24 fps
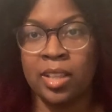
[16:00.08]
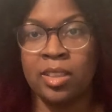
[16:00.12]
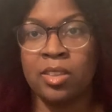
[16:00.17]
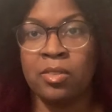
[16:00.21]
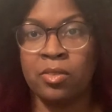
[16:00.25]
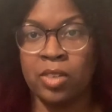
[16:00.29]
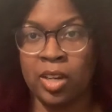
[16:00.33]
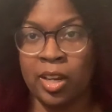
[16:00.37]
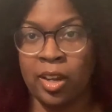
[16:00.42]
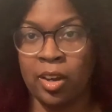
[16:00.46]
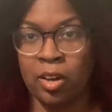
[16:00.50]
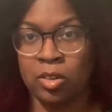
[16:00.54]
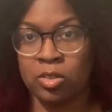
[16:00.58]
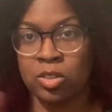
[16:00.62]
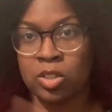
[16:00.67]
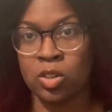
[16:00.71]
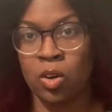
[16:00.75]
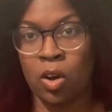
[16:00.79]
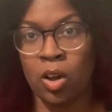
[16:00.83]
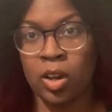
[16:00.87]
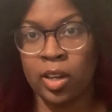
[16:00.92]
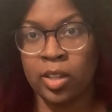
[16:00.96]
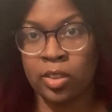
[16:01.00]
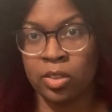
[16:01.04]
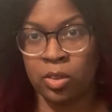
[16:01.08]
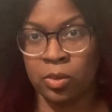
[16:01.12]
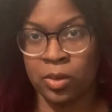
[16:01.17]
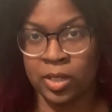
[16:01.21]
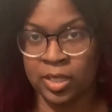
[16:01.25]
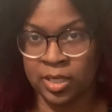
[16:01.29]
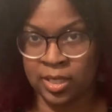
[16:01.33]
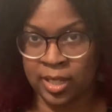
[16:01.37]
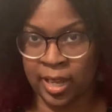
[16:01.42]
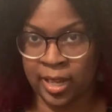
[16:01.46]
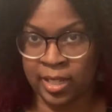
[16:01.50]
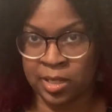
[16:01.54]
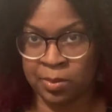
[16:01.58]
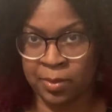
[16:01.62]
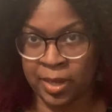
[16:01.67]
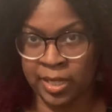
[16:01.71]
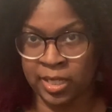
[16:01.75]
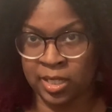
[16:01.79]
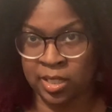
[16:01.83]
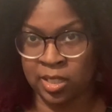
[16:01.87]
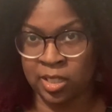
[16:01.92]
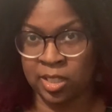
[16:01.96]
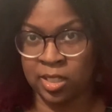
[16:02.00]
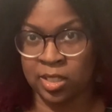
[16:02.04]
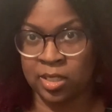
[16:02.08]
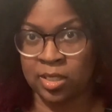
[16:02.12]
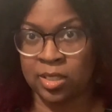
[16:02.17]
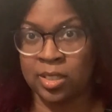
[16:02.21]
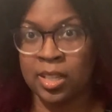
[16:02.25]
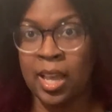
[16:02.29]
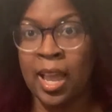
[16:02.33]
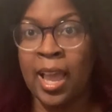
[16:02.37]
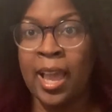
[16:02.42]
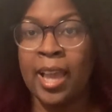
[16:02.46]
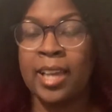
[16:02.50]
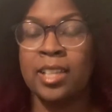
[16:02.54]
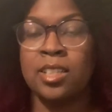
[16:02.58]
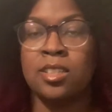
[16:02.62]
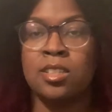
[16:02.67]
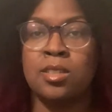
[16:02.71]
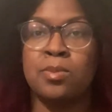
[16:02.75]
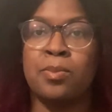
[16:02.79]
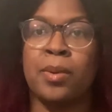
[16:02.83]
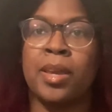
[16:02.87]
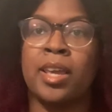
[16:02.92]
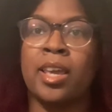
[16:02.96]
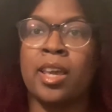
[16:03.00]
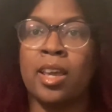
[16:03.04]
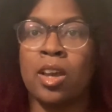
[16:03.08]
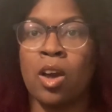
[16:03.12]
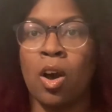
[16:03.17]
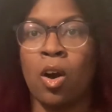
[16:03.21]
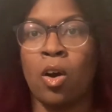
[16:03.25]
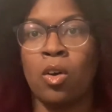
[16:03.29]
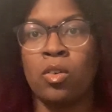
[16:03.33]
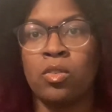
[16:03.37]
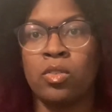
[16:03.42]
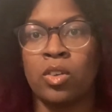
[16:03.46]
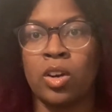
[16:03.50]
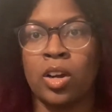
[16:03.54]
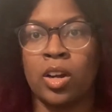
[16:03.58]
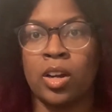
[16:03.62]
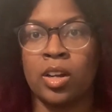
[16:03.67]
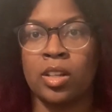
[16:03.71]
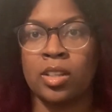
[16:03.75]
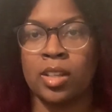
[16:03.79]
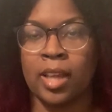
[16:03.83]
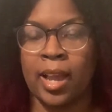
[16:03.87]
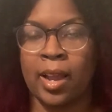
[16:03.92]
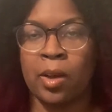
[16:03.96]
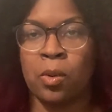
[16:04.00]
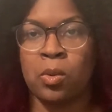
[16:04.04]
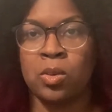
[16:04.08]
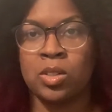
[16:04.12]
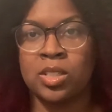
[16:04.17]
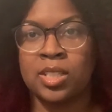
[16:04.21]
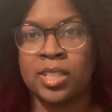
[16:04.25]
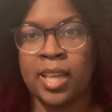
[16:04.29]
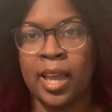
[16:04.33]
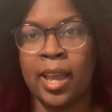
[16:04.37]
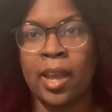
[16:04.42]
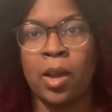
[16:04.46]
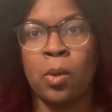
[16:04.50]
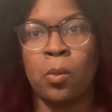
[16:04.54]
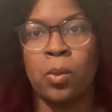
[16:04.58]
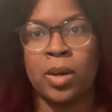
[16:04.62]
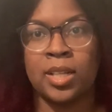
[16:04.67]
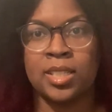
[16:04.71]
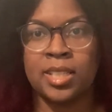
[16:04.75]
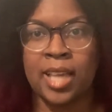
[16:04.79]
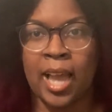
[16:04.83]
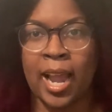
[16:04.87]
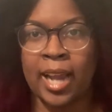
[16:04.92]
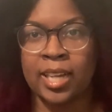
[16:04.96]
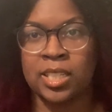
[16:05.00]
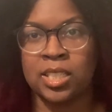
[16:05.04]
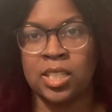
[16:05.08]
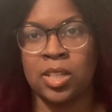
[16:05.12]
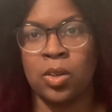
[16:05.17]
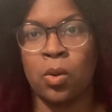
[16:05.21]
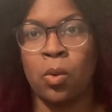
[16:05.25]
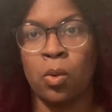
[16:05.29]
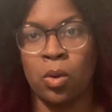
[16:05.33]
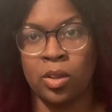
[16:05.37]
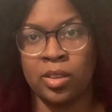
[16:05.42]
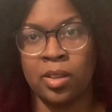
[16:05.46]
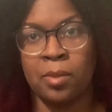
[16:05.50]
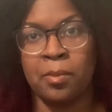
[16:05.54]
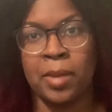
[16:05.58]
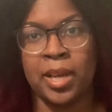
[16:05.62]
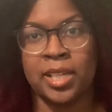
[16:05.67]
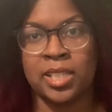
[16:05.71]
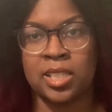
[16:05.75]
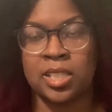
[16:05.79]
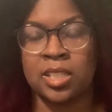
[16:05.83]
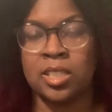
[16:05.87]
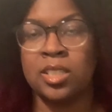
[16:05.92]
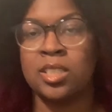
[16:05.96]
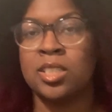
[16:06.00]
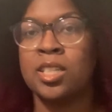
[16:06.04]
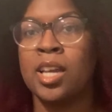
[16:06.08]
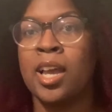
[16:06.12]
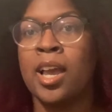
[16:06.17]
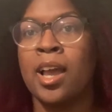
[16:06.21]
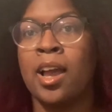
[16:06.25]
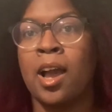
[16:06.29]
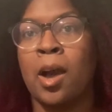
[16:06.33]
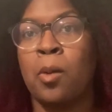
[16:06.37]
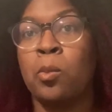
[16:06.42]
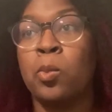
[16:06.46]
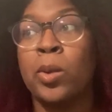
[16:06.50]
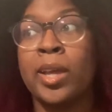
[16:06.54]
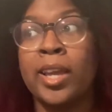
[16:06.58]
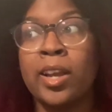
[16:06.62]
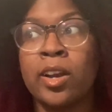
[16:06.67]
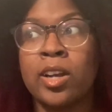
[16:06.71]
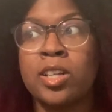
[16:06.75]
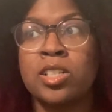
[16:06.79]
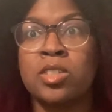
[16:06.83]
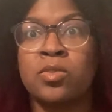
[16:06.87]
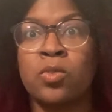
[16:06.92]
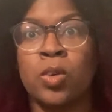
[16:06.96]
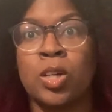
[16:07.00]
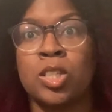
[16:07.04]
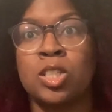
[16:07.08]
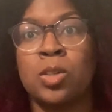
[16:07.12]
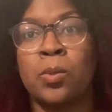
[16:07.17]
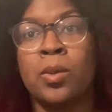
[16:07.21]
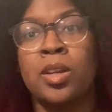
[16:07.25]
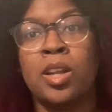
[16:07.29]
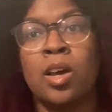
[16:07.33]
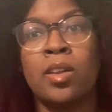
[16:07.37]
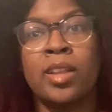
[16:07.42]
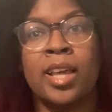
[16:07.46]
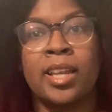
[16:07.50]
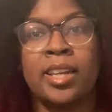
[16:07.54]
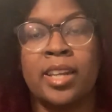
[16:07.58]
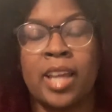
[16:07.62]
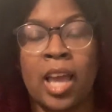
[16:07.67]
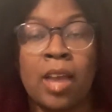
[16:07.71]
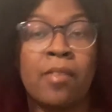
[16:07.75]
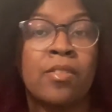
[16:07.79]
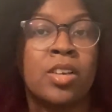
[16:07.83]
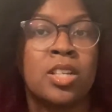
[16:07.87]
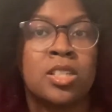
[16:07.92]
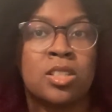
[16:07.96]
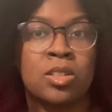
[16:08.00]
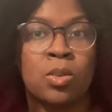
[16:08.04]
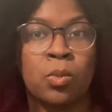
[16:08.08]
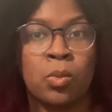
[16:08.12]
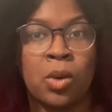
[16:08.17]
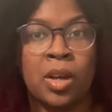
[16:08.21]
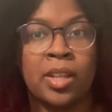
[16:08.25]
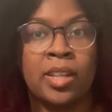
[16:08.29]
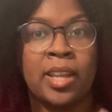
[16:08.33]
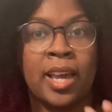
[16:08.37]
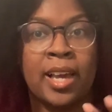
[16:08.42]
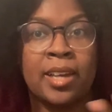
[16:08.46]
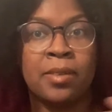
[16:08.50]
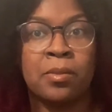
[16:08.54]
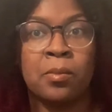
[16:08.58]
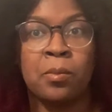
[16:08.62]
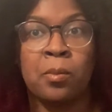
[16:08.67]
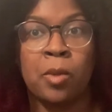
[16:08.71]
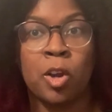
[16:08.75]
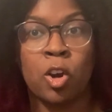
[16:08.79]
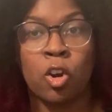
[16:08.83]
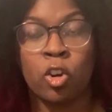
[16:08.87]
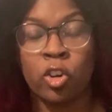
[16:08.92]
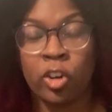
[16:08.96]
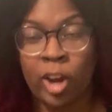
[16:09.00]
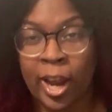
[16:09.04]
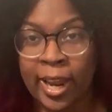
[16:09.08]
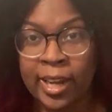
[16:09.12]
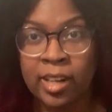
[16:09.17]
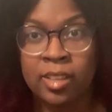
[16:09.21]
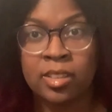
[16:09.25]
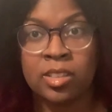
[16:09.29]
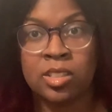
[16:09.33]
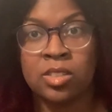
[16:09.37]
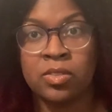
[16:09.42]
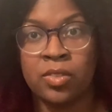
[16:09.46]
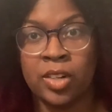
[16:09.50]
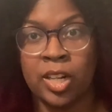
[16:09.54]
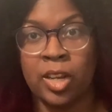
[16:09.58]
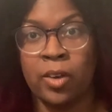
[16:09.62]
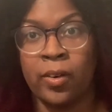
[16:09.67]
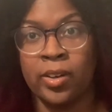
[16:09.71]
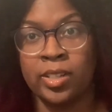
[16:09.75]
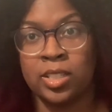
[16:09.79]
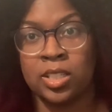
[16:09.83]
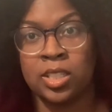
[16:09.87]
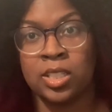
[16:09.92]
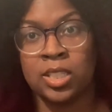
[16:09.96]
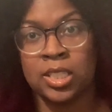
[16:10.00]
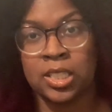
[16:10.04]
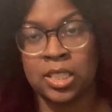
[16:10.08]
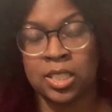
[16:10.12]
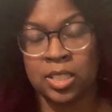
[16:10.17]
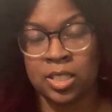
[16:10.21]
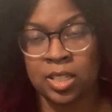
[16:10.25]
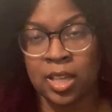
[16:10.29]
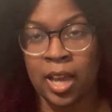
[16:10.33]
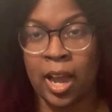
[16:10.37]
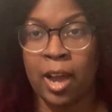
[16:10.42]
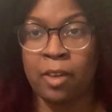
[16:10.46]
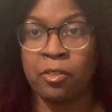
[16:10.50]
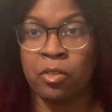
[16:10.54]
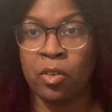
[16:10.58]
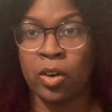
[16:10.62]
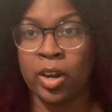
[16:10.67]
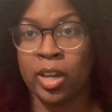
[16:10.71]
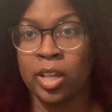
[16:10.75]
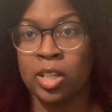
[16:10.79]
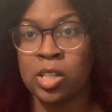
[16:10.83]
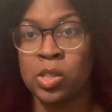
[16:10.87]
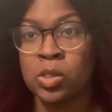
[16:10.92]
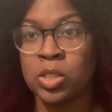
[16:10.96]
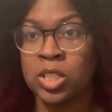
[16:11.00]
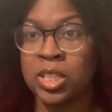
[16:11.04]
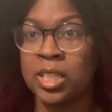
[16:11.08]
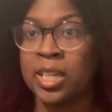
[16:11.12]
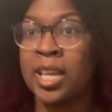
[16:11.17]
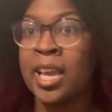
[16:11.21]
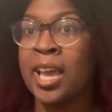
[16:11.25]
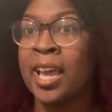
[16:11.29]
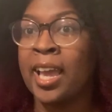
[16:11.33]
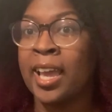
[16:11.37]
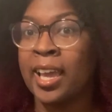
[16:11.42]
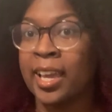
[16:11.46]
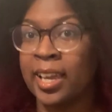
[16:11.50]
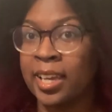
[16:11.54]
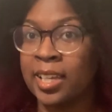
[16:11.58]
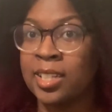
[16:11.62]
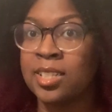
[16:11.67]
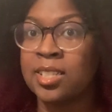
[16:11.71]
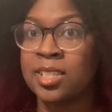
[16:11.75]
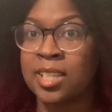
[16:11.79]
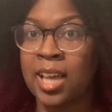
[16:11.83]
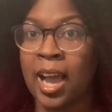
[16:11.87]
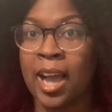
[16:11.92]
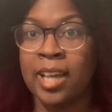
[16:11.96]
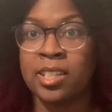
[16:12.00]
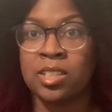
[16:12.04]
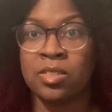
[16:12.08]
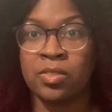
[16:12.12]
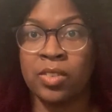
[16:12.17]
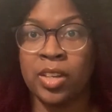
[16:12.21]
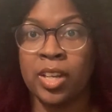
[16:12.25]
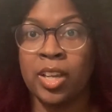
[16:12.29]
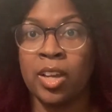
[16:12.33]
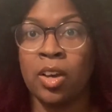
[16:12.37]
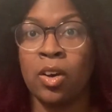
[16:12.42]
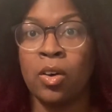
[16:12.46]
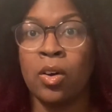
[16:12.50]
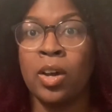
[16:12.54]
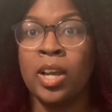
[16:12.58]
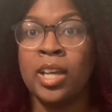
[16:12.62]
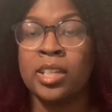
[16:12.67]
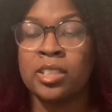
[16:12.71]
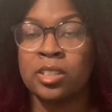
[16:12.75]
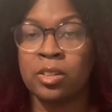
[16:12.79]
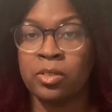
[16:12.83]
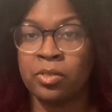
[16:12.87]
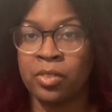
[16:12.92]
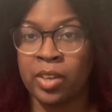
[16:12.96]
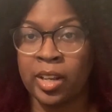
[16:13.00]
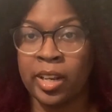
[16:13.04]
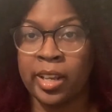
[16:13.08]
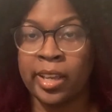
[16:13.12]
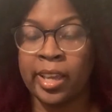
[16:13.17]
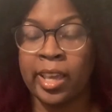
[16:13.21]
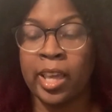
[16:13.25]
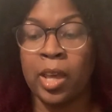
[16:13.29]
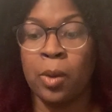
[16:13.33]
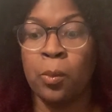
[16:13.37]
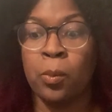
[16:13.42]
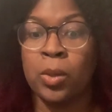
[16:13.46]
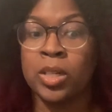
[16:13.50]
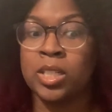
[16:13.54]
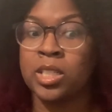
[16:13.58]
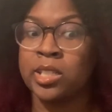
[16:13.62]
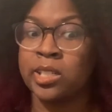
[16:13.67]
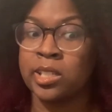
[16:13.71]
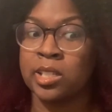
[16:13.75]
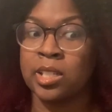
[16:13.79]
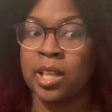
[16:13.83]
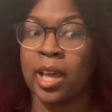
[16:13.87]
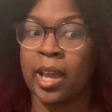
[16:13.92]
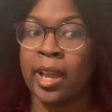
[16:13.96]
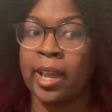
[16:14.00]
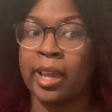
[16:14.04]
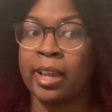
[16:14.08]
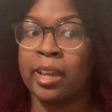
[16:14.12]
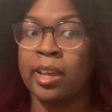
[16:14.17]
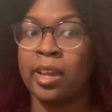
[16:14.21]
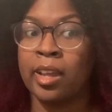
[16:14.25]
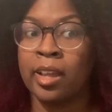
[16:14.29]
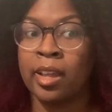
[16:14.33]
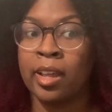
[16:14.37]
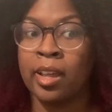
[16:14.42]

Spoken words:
the video scrolling through his text messages and speaking over, like, saying what's actually on the message. We hear his voice, so we know that David is the one that created this video and sent it to Scott for inclusion in Scott's video defending him, which is like,